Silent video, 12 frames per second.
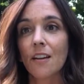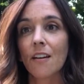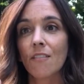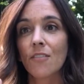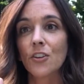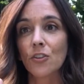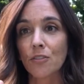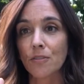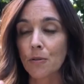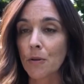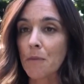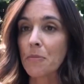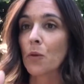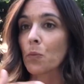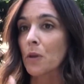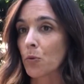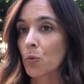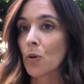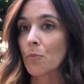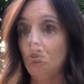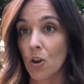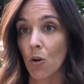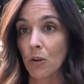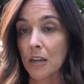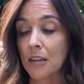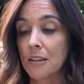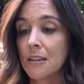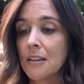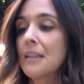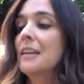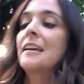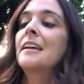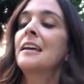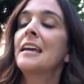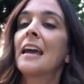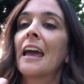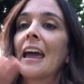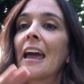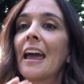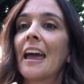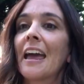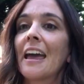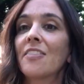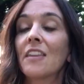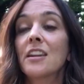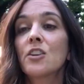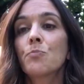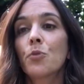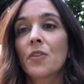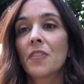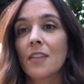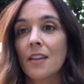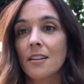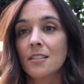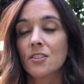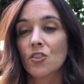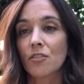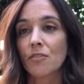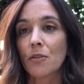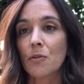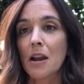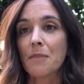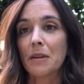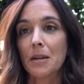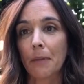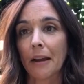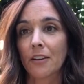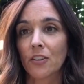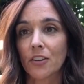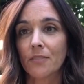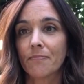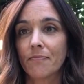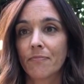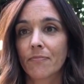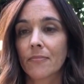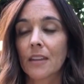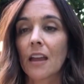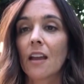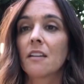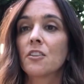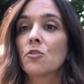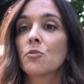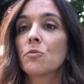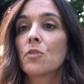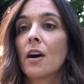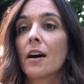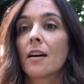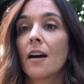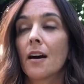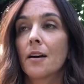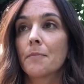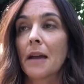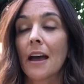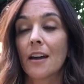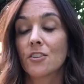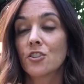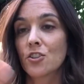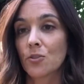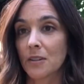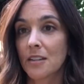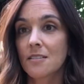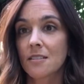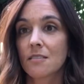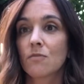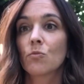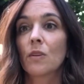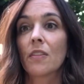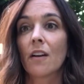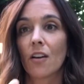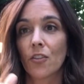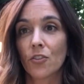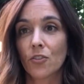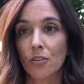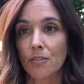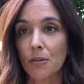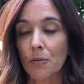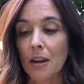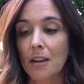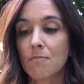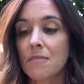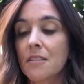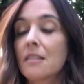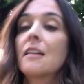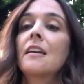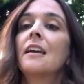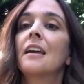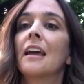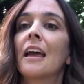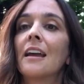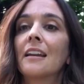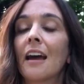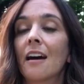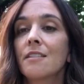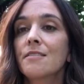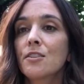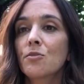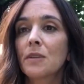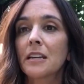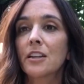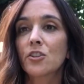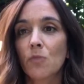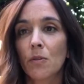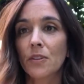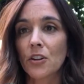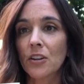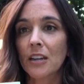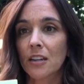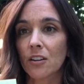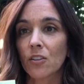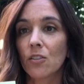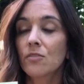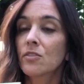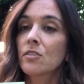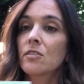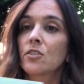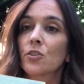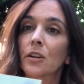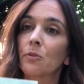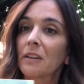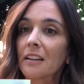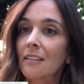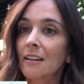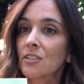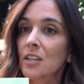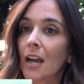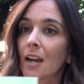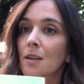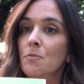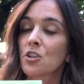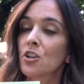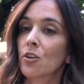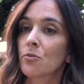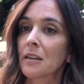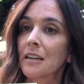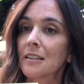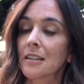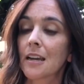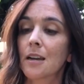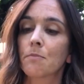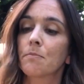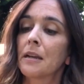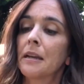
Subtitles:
of the nursery rhyme that we grew up knowing, and then you put that nursery rhyme in a binder, and you add to it with other nursery rhymes. And as you read each one with your kiddo during read aloud time or shared reading time,